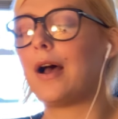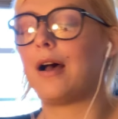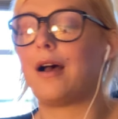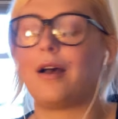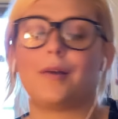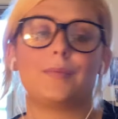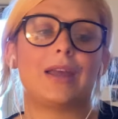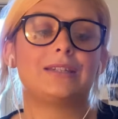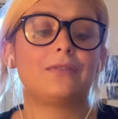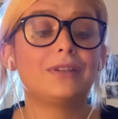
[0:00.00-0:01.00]

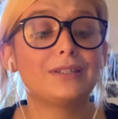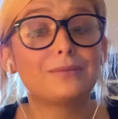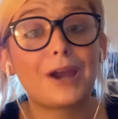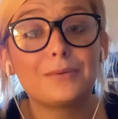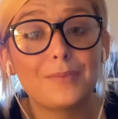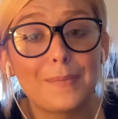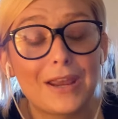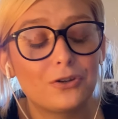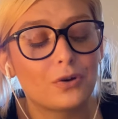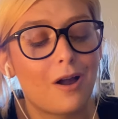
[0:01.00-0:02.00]
and definitely subscribe to my
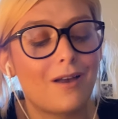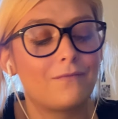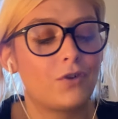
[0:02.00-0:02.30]
Patreon